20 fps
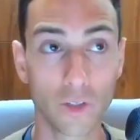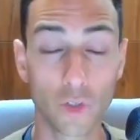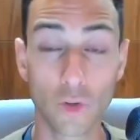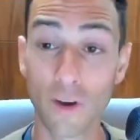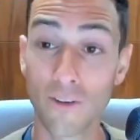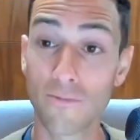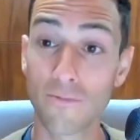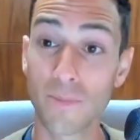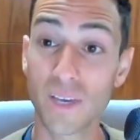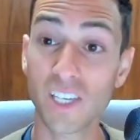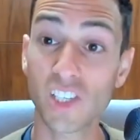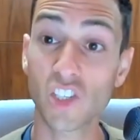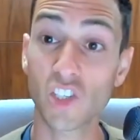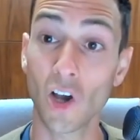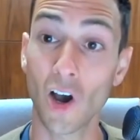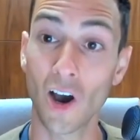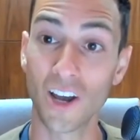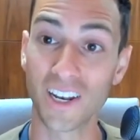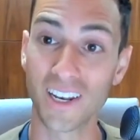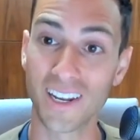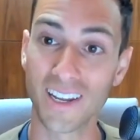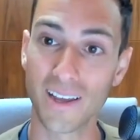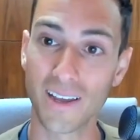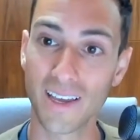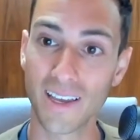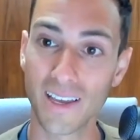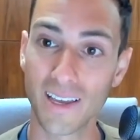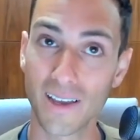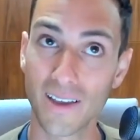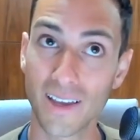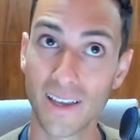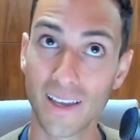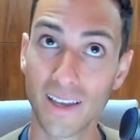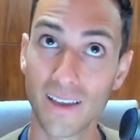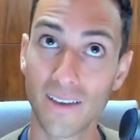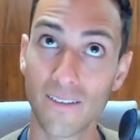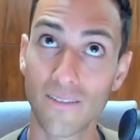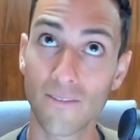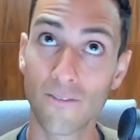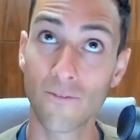To have missed on
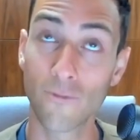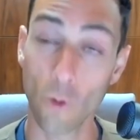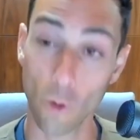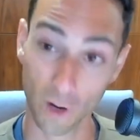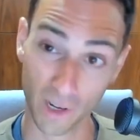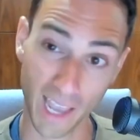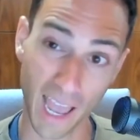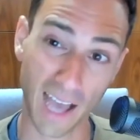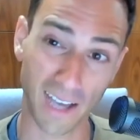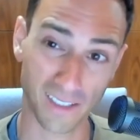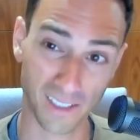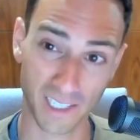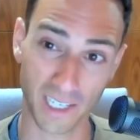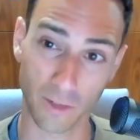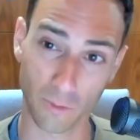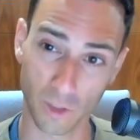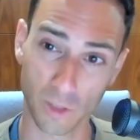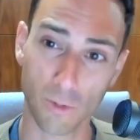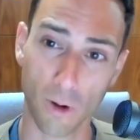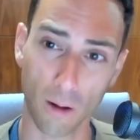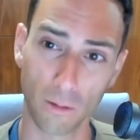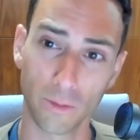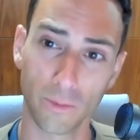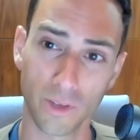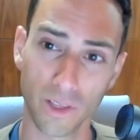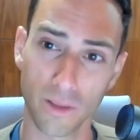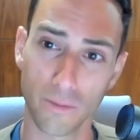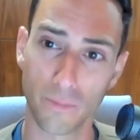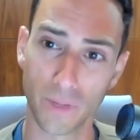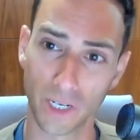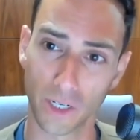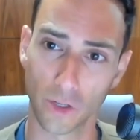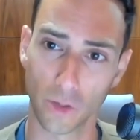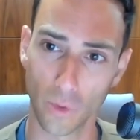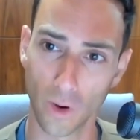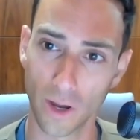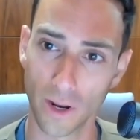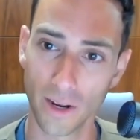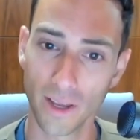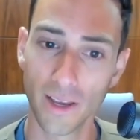forecasting was probably the
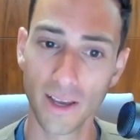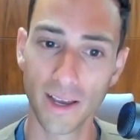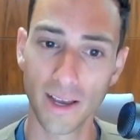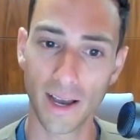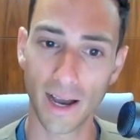bigger one.